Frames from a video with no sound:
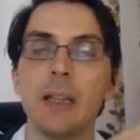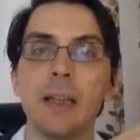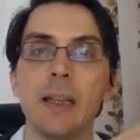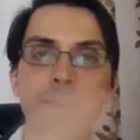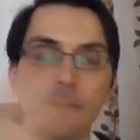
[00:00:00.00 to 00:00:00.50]

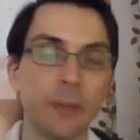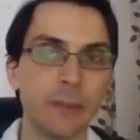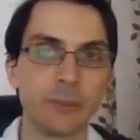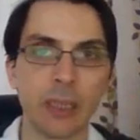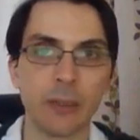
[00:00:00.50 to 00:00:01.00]
uh,
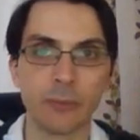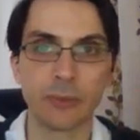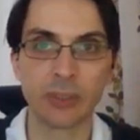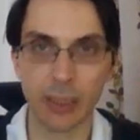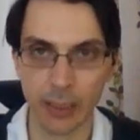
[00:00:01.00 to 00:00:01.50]

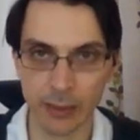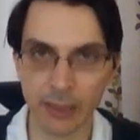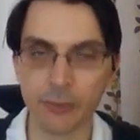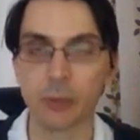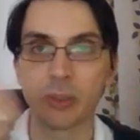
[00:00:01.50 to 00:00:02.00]
uh,
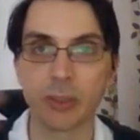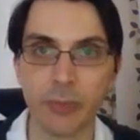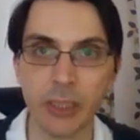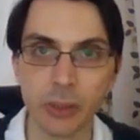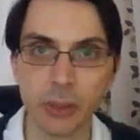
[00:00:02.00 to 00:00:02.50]
several
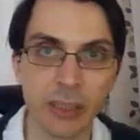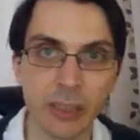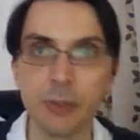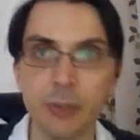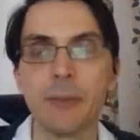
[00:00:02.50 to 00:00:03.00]
observations
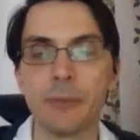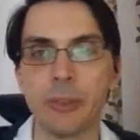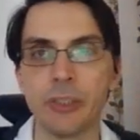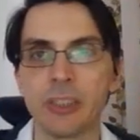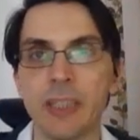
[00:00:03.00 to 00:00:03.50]
and you
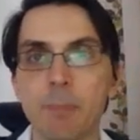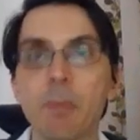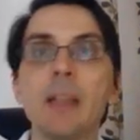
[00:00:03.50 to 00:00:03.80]
average them,